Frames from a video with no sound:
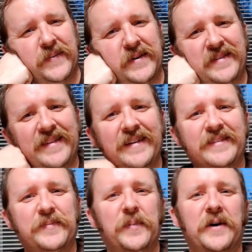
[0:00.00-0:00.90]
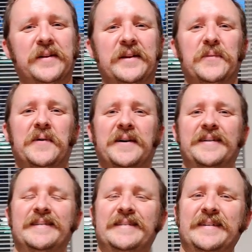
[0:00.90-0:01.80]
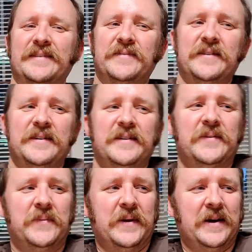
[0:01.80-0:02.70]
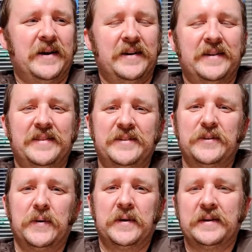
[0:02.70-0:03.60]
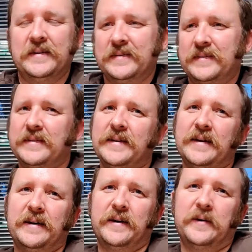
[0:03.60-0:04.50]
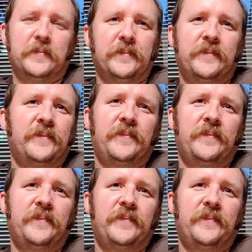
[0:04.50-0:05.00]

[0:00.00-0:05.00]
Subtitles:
what's that sparkling water stuff? Where the joke is, a